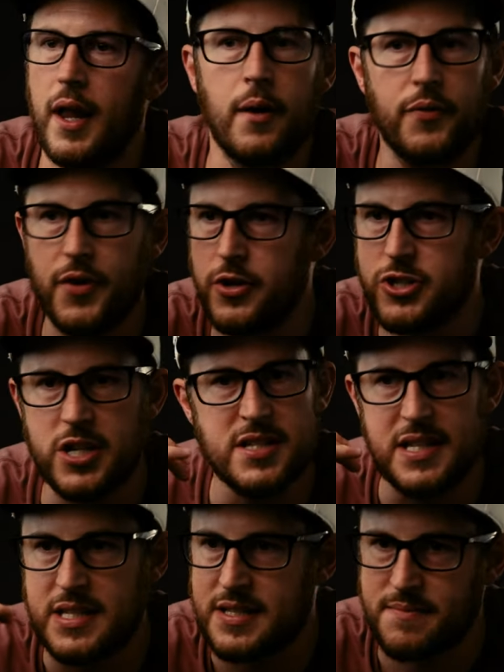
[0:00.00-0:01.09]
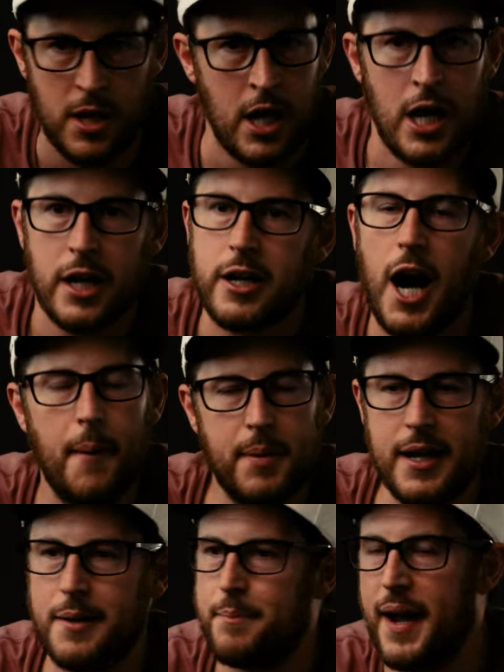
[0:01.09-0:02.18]
Like they're just these
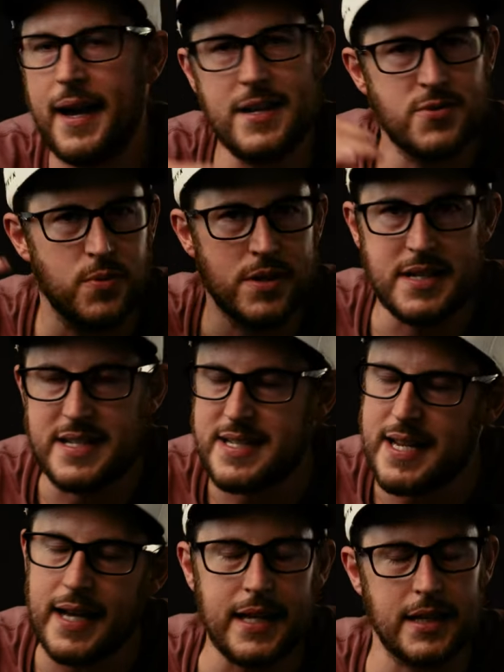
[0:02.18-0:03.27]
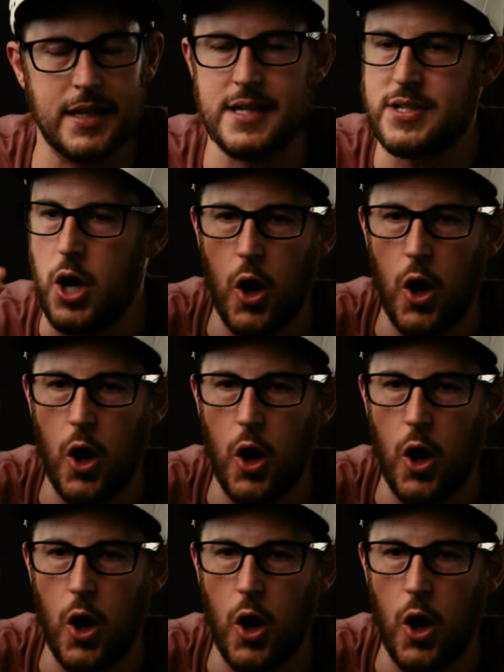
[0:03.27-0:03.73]
copy and paste, ridiculous,